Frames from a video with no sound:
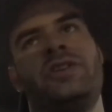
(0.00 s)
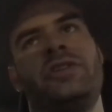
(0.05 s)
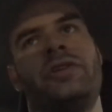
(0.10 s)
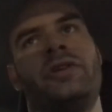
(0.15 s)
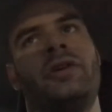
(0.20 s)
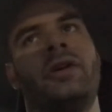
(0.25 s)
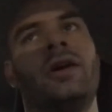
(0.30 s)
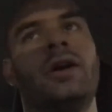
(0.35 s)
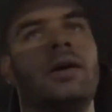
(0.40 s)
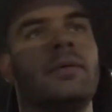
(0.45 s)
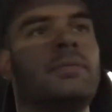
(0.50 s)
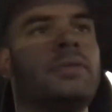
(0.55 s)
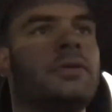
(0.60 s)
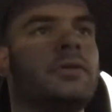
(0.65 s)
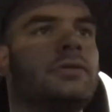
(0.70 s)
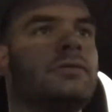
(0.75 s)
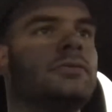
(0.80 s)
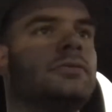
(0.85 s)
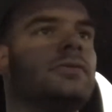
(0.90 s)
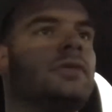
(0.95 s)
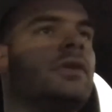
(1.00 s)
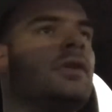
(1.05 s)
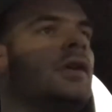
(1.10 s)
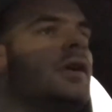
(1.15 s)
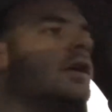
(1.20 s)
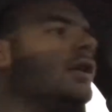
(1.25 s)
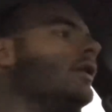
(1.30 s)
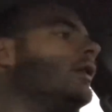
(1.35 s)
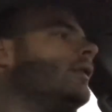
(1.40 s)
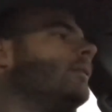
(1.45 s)
other up
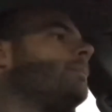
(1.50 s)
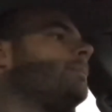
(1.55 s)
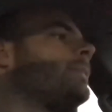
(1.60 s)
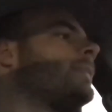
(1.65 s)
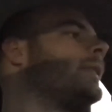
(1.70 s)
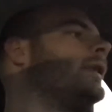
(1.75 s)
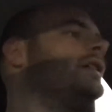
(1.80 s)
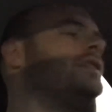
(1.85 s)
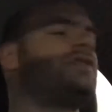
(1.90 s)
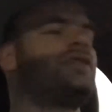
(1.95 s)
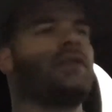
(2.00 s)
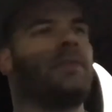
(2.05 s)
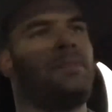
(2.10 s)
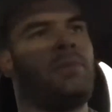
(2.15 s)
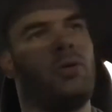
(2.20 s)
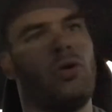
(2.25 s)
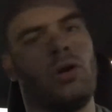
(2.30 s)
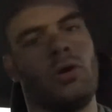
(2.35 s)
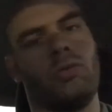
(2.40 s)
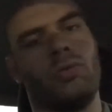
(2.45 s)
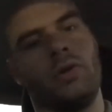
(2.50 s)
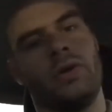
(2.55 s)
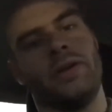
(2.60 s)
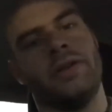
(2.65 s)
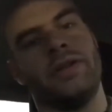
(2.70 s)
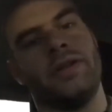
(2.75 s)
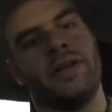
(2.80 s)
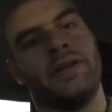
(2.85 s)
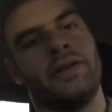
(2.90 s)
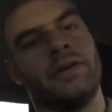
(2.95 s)
and support one
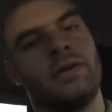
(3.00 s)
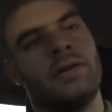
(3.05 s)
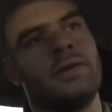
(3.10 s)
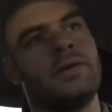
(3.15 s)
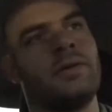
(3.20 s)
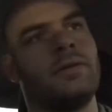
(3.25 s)
another.